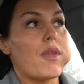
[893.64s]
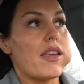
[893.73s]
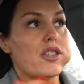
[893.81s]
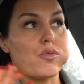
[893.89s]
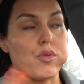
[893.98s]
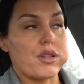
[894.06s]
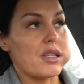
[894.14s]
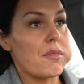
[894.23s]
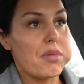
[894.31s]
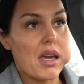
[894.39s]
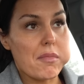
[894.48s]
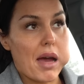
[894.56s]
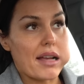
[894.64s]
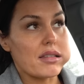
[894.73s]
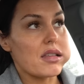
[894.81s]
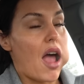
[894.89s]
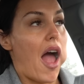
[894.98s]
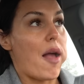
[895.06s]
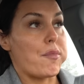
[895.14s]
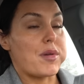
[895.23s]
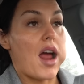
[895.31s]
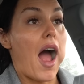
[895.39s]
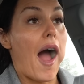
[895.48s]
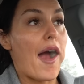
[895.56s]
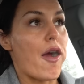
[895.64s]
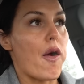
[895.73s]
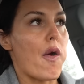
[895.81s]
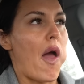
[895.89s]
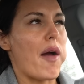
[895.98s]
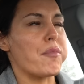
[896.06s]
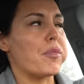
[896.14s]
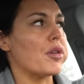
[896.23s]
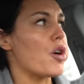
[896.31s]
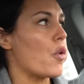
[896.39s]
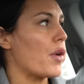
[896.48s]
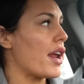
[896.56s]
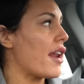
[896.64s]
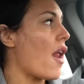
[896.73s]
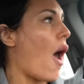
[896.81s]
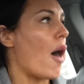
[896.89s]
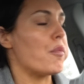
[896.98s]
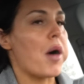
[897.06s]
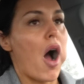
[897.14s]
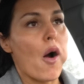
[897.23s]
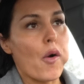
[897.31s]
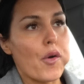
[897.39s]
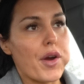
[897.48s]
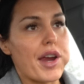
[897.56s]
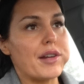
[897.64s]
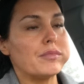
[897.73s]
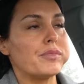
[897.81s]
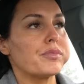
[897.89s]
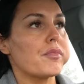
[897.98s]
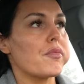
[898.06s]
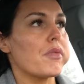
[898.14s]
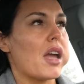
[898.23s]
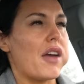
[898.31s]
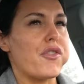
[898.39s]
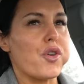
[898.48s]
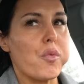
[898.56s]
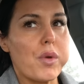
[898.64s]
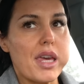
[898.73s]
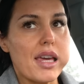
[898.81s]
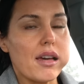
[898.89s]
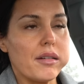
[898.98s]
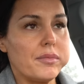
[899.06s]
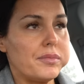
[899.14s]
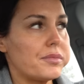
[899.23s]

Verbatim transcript: is worse than PMS. I'm tired, I'm bloated, I'm hungry, I feel weak.